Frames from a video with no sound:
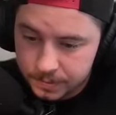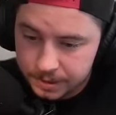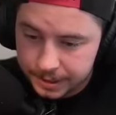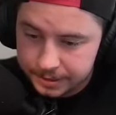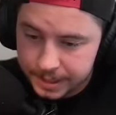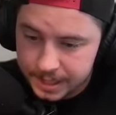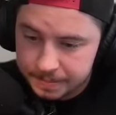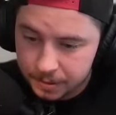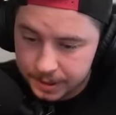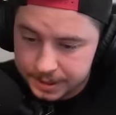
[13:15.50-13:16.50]
They get the
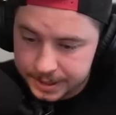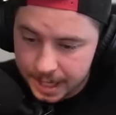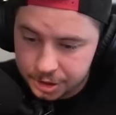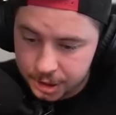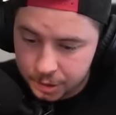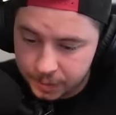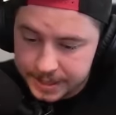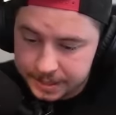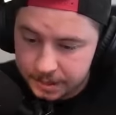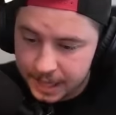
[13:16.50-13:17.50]
Expo. They get the Scattershot. Queen's
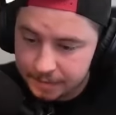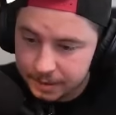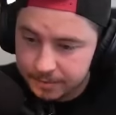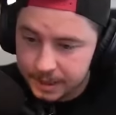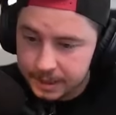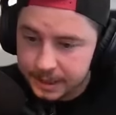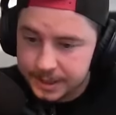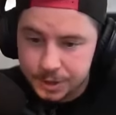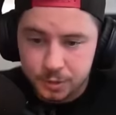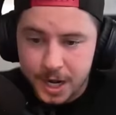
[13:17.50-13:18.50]
still alive with ability.
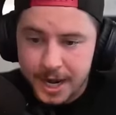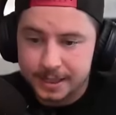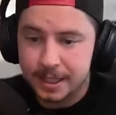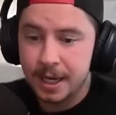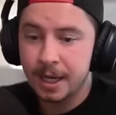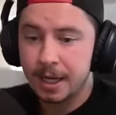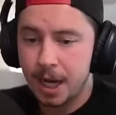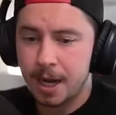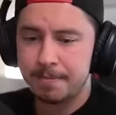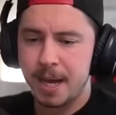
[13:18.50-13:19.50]
This is wrecked.
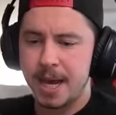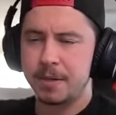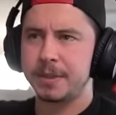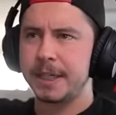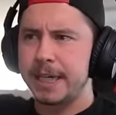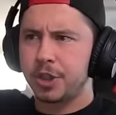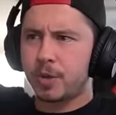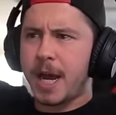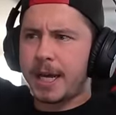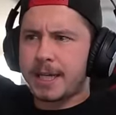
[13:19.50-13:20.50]
Ahmed with the
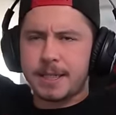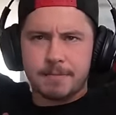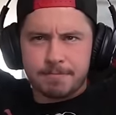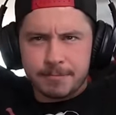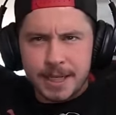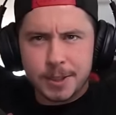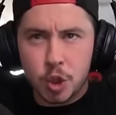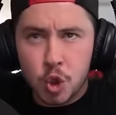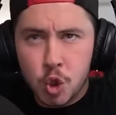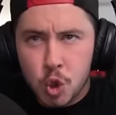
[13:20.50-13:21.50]
E-Dragons. Let's
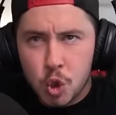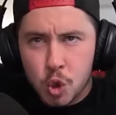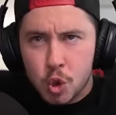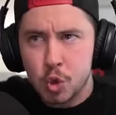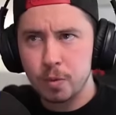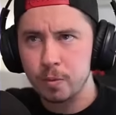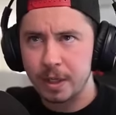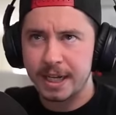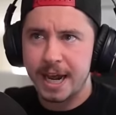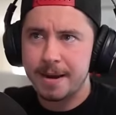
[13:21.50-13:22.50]
go. What
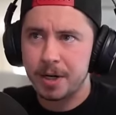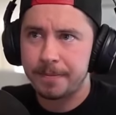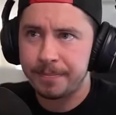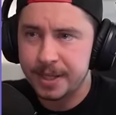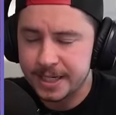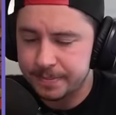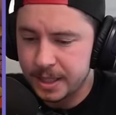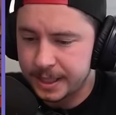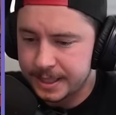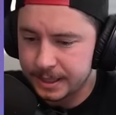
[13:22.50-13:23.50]
a gamer. Nice
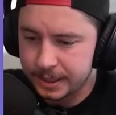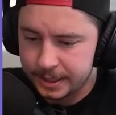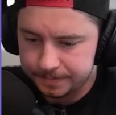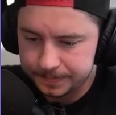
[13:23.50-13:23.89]
monkey still in it.